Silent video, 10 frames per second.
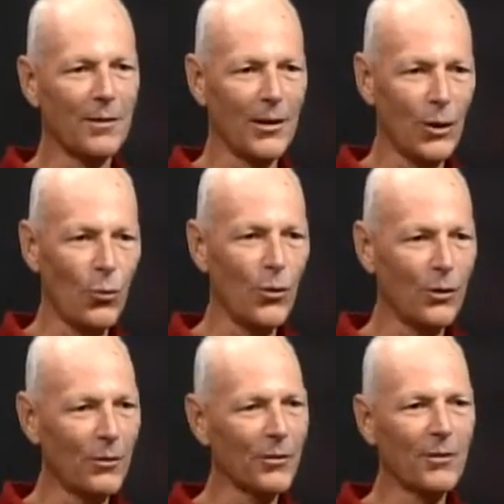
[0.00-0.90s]
and the
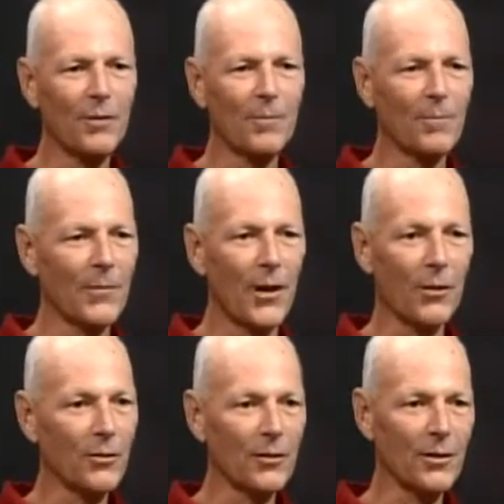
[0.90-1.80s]
oils,
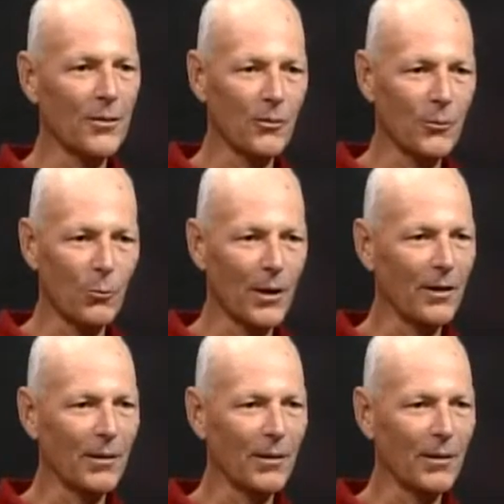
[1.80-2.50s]
heart disease goes away.